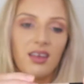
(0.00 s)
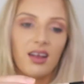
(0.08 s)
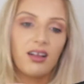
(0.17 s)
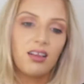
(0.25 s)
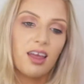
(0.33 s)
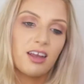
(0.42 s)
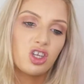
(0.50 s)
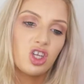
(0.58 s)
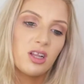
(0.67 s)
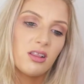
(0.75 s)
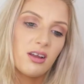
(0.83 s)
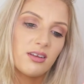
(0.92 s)
the
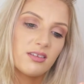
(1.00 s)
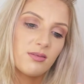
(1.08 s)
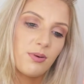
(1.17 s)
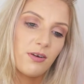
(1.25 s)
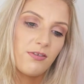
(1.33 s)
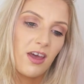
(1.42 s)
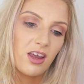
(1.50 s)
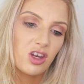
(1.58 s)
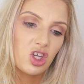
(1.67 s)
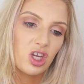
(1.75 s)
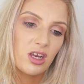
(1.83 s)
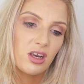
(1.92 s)
Collection Lasting
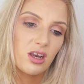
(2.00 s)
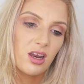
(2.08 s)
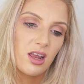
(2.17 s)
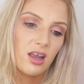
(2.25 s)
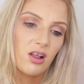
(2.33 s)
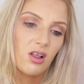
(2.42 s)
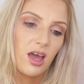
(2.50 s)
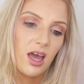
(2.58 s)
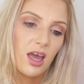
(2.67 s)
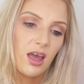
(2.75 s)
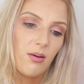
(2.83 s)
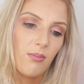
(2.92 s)
Perfection
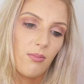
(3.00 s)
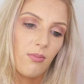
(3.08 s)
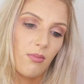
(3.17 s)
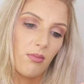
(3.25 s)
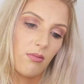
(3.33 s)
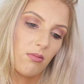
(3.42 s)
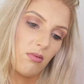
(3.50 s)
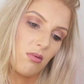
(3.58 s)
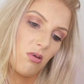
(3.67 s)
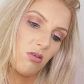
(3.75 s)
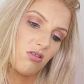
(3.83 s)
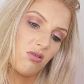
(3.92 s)

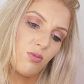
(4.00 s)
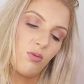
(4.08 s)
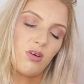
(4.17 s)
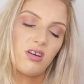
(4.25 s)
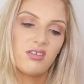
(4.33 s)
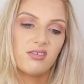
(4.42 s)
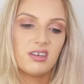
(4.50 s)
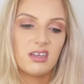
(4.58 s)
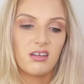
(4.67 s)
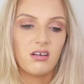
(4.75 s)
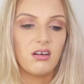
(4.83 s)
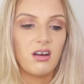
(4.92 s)
Ultimate Wear
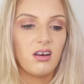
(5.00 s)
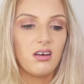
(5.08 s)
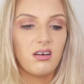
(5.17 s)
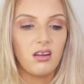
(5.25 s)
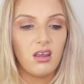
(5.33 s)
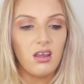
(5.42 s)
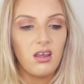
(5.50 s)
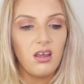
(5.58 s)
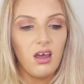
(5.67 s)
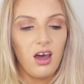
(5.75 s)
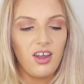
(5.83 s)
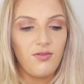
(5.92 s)
Concealer, and
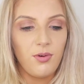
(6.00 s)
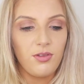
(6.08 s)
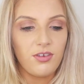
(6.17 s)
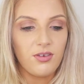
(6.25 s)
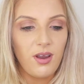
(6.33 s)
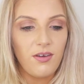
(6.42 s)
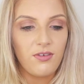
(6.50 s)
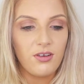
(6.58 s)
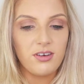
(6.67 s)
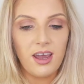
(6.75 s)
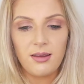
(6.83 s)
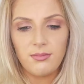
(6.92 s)
I've got this quite a
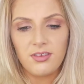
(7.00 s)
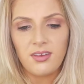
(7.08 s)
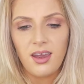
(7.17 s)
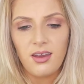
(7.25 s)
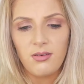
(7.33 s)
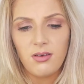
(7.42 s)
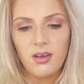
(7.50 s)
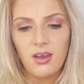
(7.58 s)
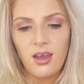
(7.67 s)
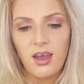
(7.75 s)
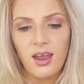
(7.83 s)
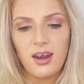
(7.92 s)
few times now,
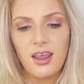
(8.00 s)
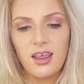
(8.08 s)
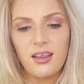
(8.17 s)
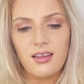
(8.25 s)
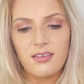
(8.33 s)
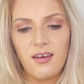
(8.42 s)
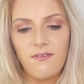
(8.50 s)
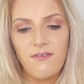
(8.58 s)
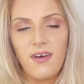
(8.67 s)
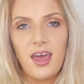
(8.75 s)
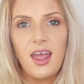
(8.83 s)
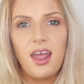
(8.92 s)
and it is a
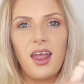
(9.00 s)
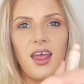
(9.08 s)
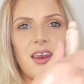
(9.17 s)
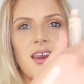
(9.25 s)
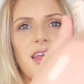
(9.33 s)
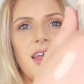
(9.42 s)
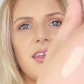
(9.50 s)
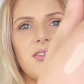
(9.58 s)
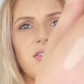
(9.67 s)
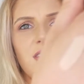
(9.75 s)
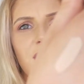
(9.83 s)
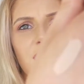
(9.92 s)
very
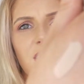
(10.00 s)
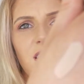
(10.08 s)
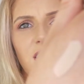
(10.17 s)
sort of,